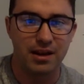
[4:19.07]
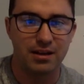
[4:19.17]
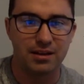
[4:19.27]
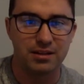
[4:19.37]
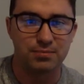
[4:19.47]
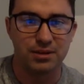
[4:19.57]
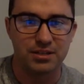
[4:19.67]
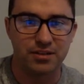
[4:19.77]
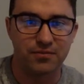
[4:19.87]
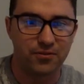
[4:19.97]

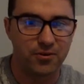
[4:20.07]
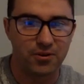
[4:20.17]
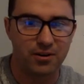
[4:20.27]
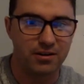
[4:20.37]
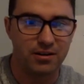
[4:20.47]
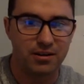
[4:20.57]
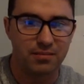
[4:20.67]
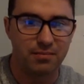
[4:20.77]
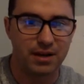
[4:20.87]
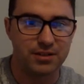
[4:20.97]
inspiration for
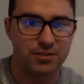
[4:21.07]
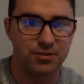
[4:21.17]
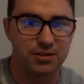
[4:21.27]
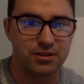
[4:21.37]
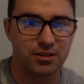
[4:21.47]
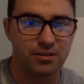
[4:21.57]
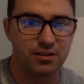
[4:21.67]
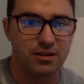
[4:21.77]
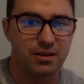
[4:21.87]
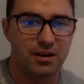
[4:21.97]
my story. So
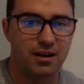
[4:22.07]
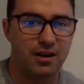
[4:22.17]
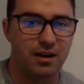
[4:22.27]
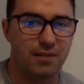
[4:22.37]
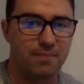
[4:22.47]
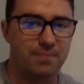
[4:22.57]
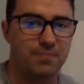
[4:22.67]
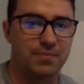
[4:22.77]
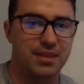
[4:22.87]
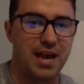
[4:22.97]

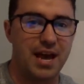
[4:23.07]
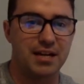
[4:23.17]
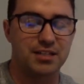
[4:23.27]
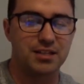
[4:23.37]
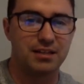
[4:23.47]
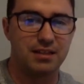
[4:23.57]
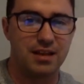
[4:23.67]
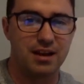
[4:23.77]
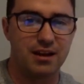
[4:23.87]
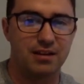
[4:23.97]
the action in
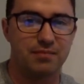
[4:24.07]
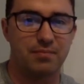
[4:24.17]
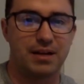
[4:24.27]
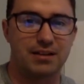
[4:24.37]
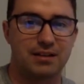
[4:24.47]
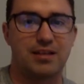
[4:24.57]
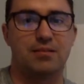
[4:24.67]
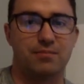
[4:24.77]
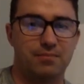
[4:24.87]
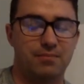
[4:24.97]
there,
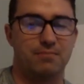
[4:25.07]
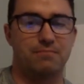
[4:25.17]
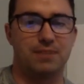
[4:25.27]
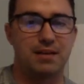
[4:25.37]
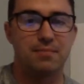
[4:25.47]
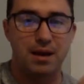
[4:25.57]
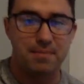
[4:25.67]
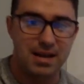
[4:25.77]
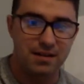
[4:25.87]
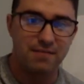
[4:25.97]
in my
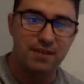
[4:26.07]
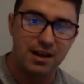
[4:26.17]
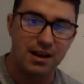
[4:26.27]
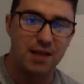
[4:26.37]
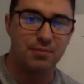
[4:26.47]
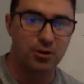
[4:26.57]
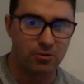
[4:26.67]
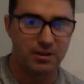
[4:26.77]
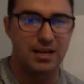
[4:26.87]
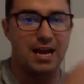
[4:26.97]
main event, I'm
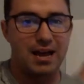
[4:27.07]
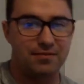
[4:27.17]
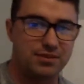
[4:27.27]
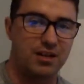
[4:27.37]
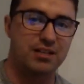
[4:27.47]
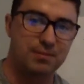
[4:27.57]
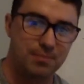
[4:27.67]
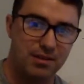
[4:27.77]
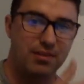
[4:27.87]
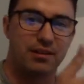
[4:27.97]
going to have John
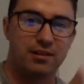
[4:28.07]
Smith